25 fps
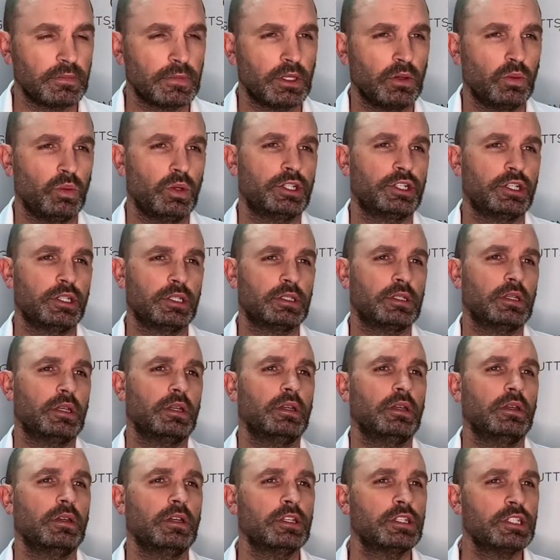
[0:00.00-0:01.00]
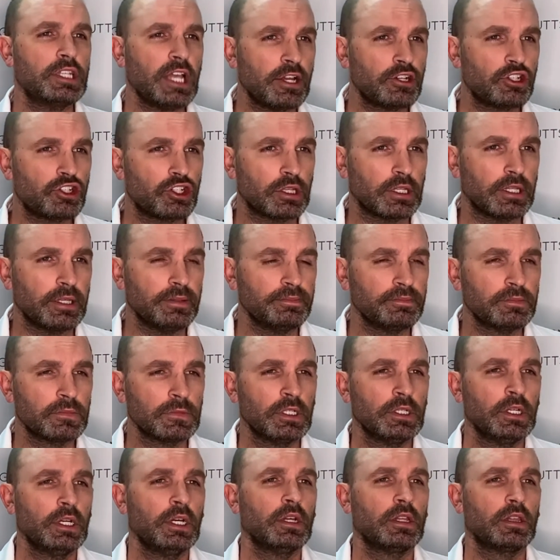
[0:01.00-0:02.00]
which is essentially
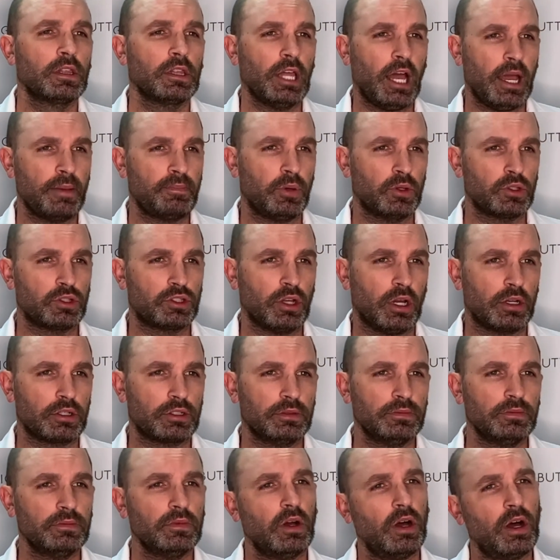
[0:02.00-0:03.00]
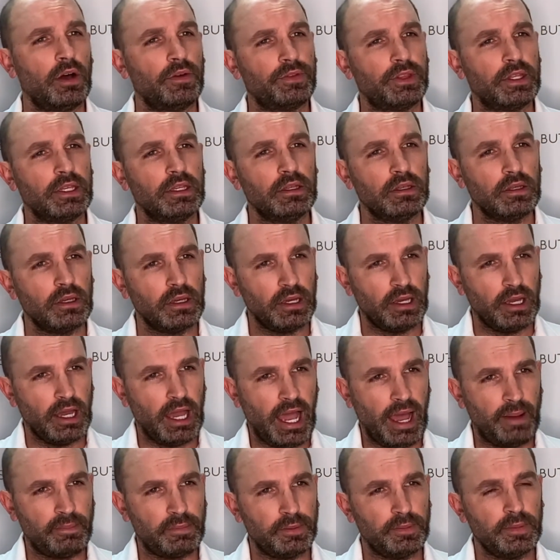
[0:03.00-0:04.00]
liposuction of the
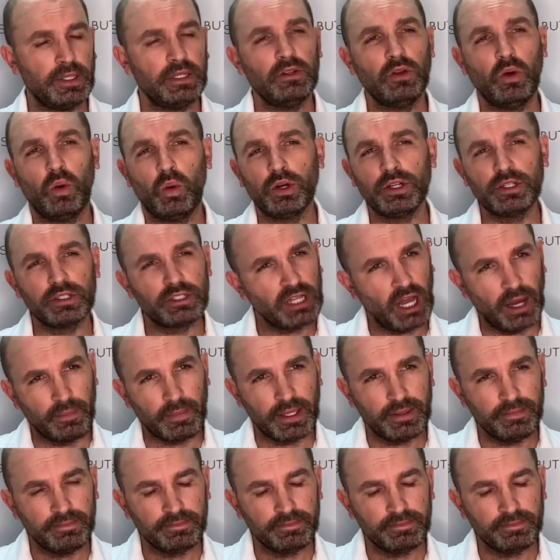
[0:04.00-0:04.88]
abdomen or tummy,